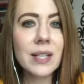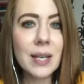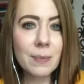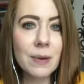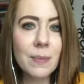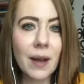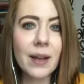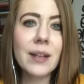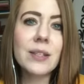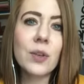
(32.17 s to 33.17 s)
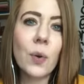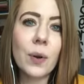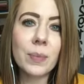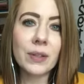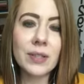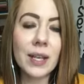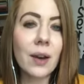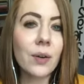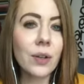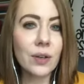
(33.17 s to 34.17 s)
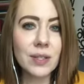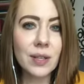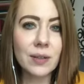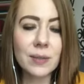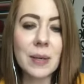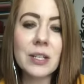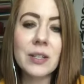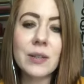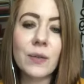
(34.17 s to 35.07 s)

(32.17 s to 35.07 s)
to keep in mind as you're building out your sales pages.